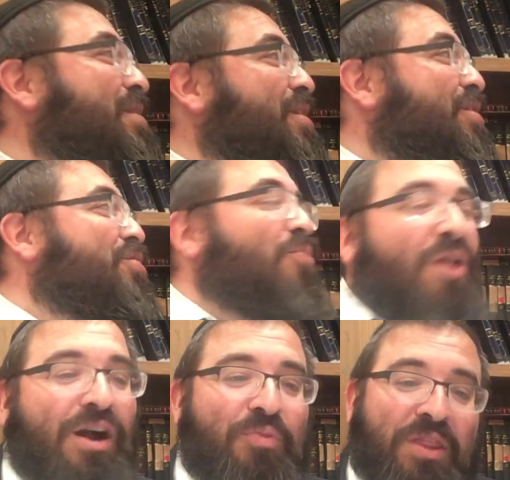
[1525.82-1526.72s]
minyan to
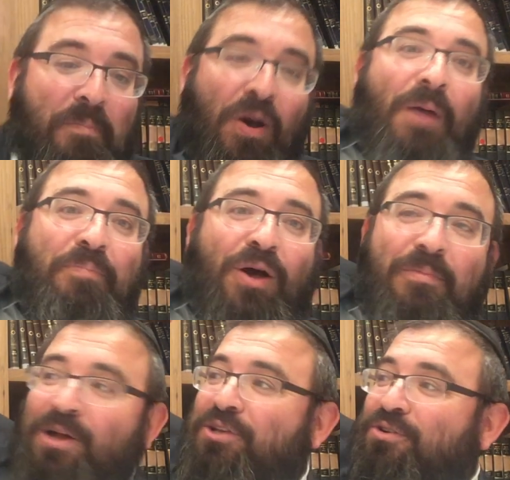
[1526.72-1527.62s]
walk with a
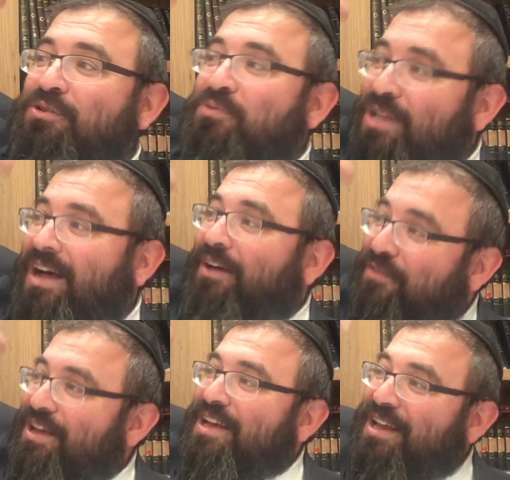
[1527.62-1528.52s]
pom-pom on your lulav,
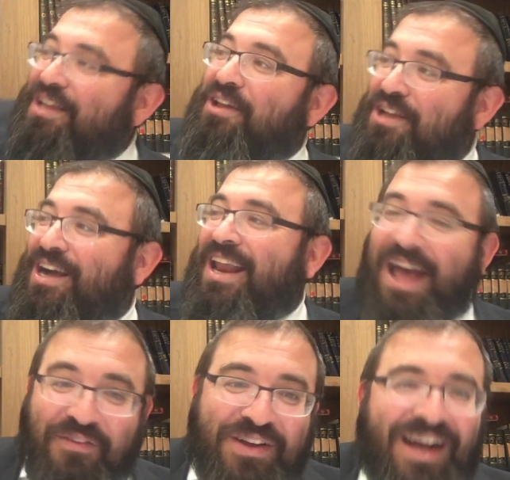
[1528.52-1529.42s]
you gotta
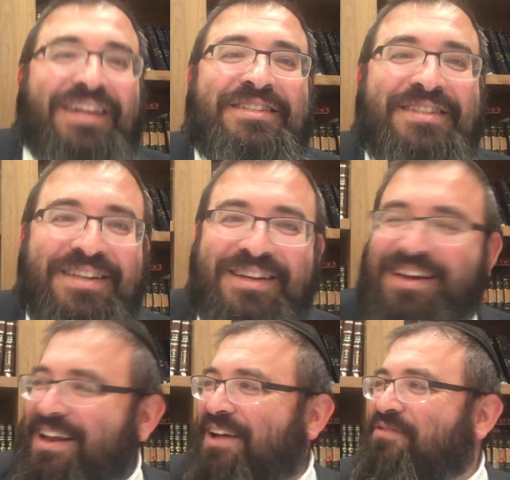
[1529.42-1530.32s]
have guts.
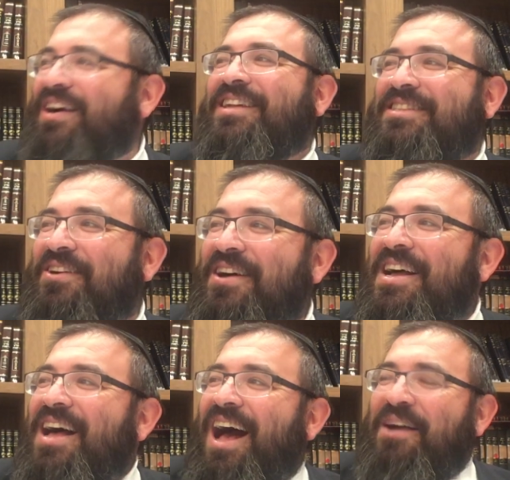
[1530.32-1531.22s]
So
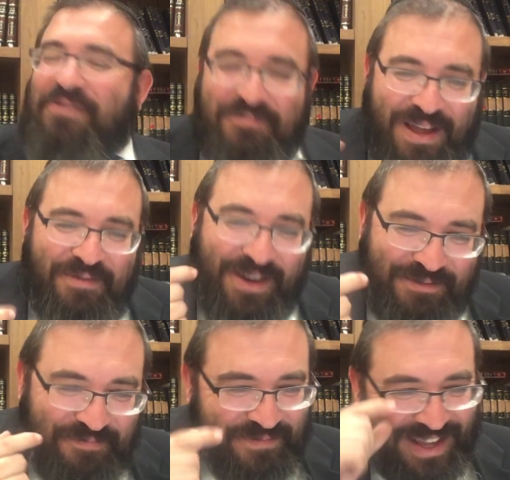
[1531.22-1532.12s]
I remember
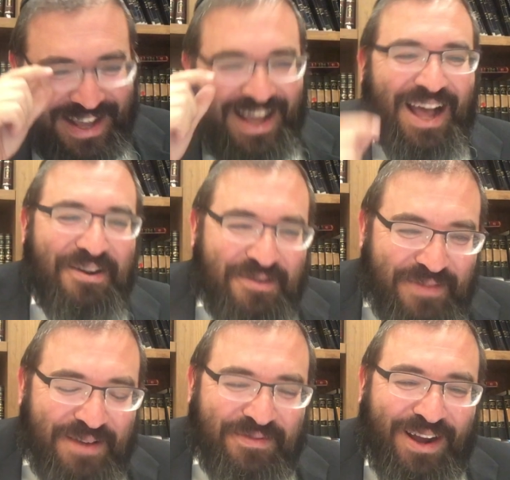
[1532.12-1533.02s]

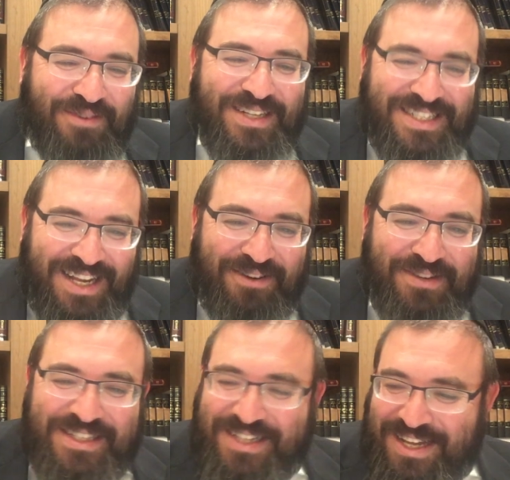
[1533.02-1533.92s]
I was
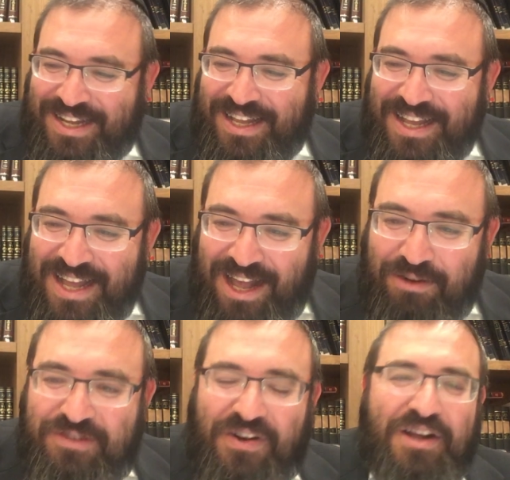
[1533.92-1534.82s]

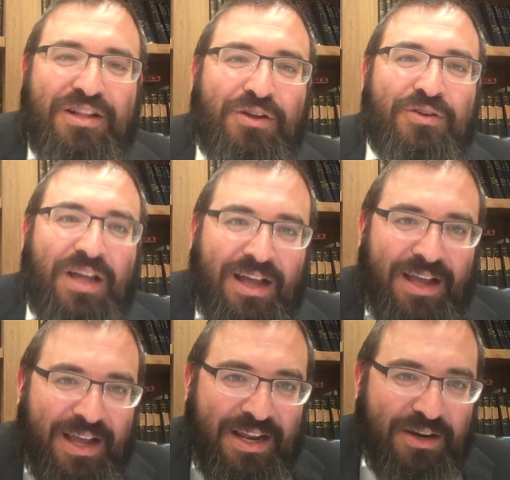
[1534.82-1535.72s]
very close
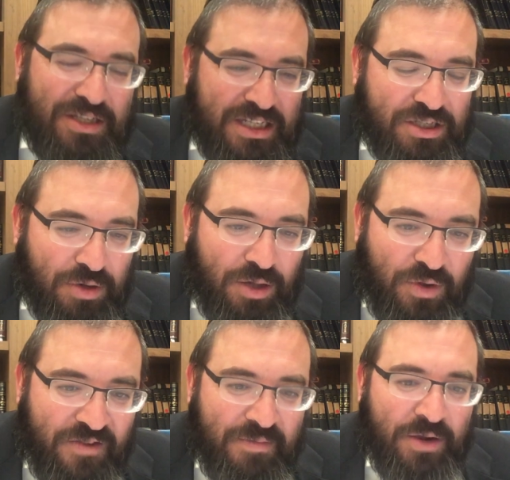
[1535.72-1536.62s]
in Eretz Yisrael.
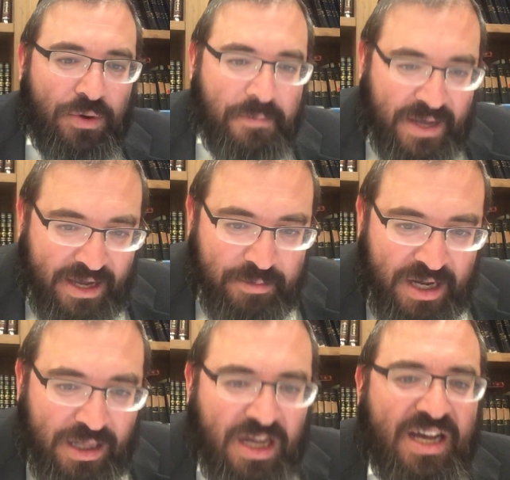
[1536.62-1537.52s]
One of my rebbeim in
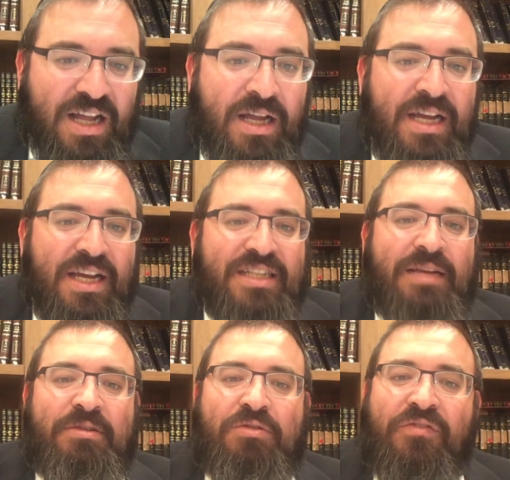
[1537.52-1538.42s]
Halacha, his
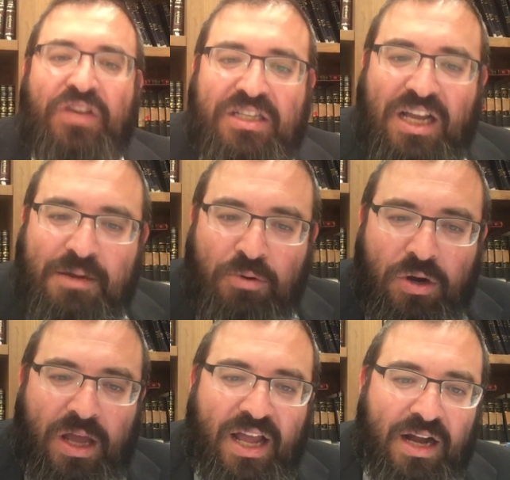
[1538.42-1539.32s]
name is Rav Yitzchak
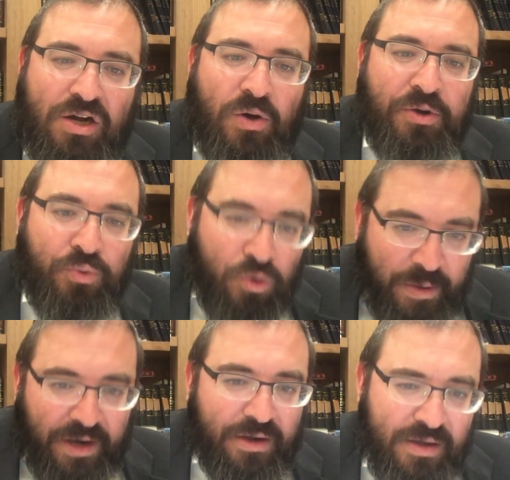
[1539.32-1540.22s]
Mordechai Cohen
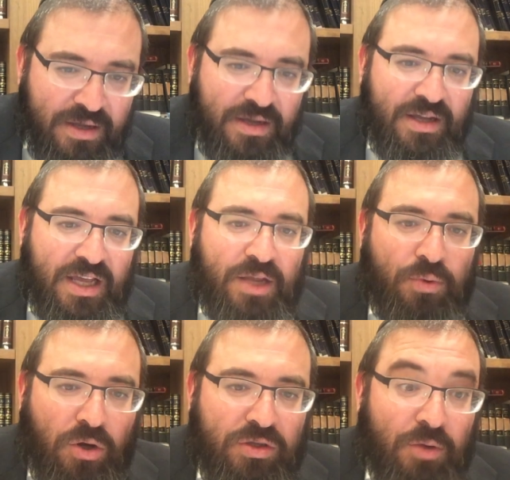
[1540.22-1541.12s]
Rubin. He
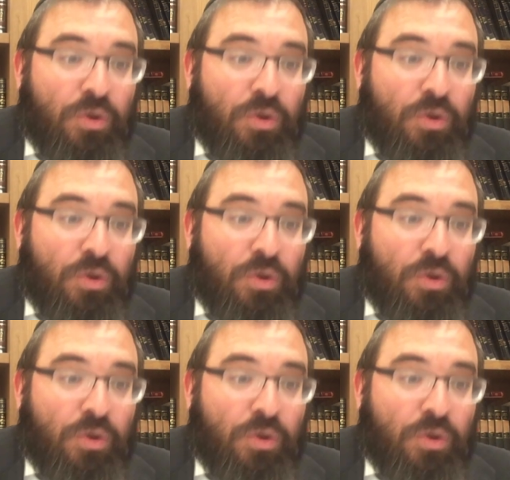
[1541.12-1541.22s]
wrote,